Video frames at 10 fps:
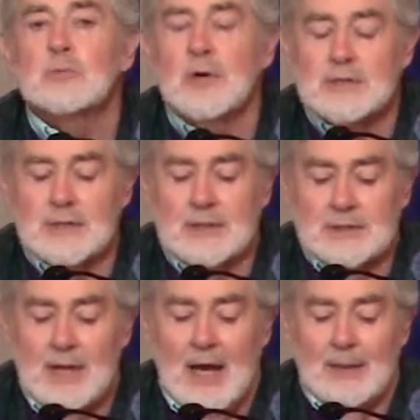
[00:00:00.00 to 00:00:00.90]

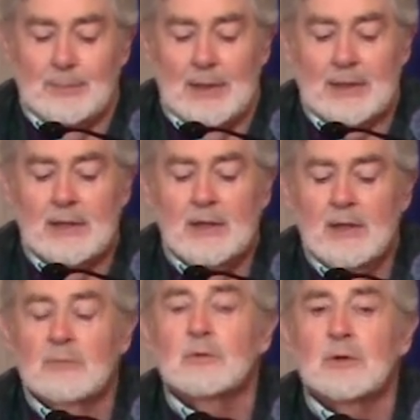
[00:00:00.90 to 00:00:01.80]
pressing topic
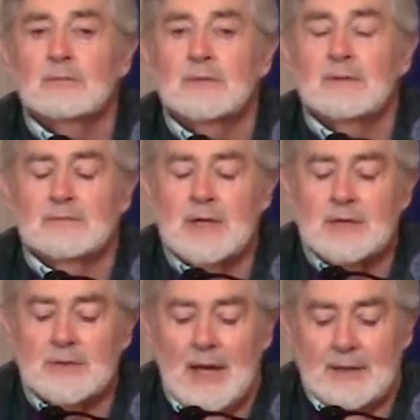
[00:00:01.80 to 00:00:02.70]
for the
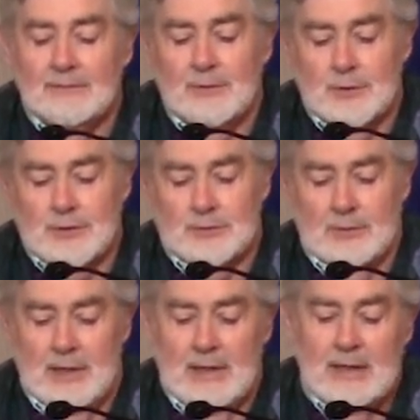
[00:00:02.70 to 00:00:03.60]
50th
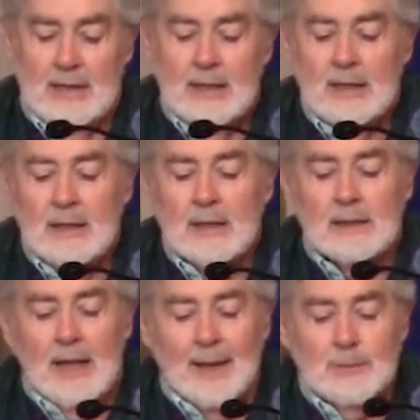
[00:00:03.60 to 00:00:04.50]
anniversary.
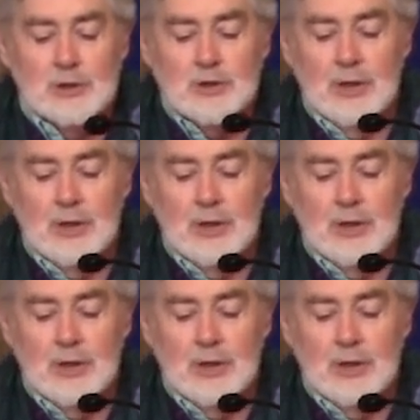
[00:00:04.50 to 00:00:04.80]
Climate